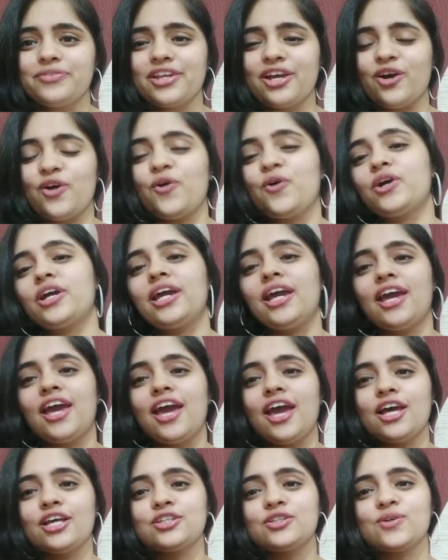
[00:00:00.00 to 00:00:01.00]
Okay,
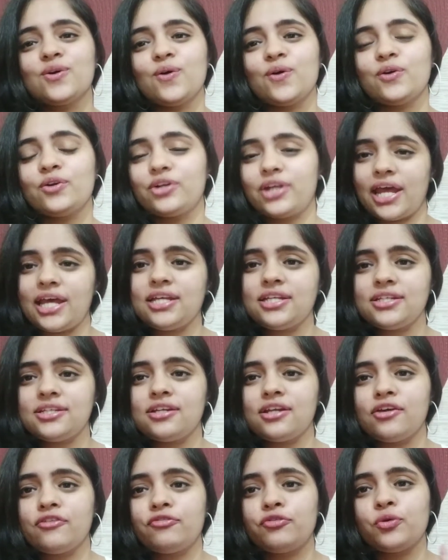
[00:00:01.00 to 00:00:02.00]
so rest,
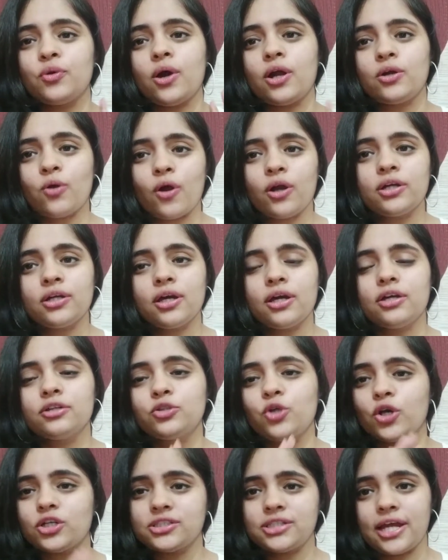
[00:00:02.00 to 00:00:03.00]
if you are not
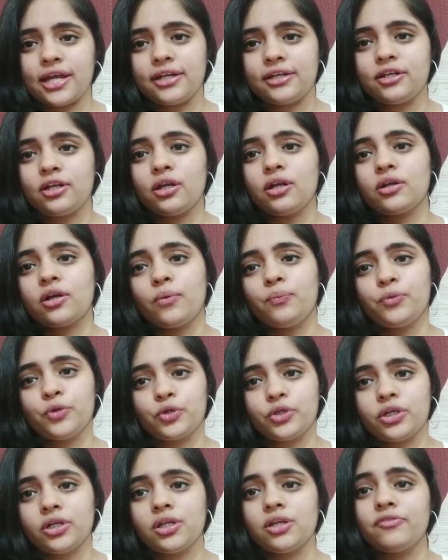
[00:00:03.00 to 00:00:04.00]
your center,
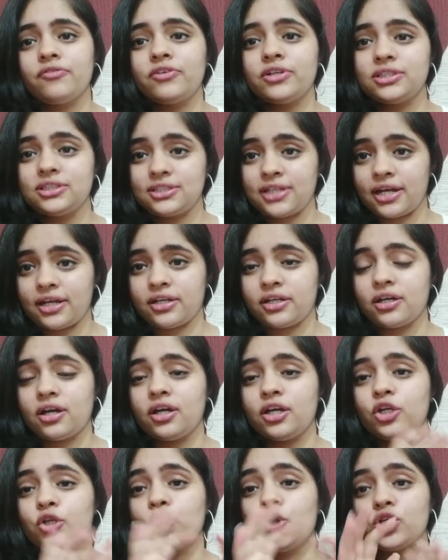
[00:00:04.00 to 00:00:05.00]
computer delivered center
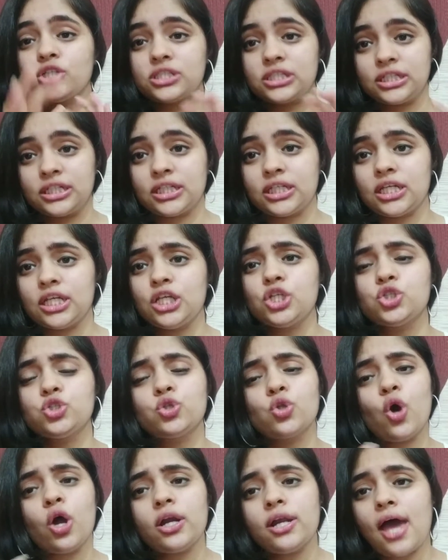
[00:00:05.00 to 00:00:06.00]
in your city is
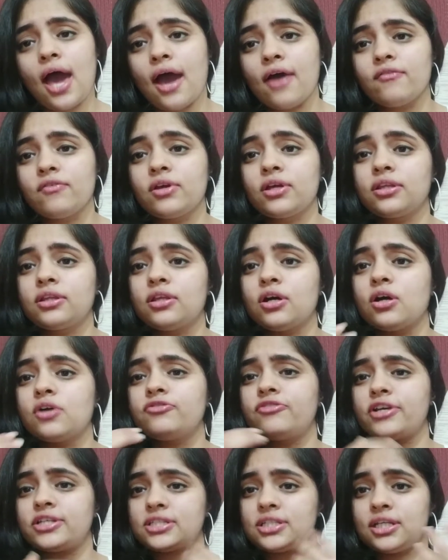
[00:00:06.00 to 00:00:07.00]
not having the
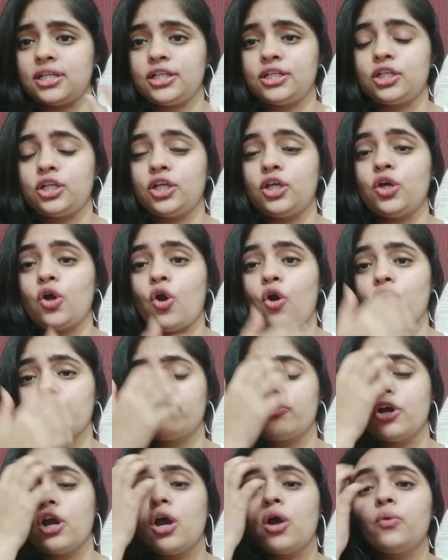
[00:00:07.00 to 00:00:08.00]
facility
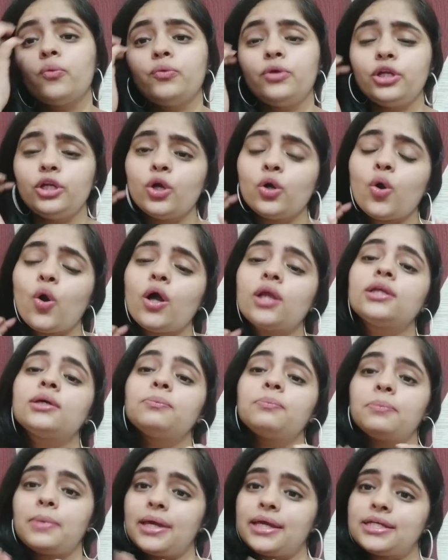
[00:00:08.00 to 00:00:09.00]
of video
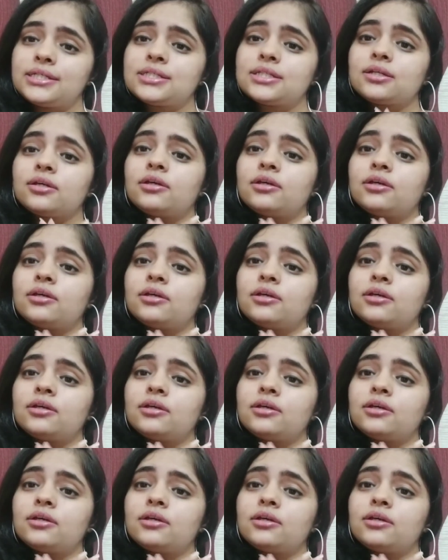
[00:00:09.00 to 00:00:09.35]
calling based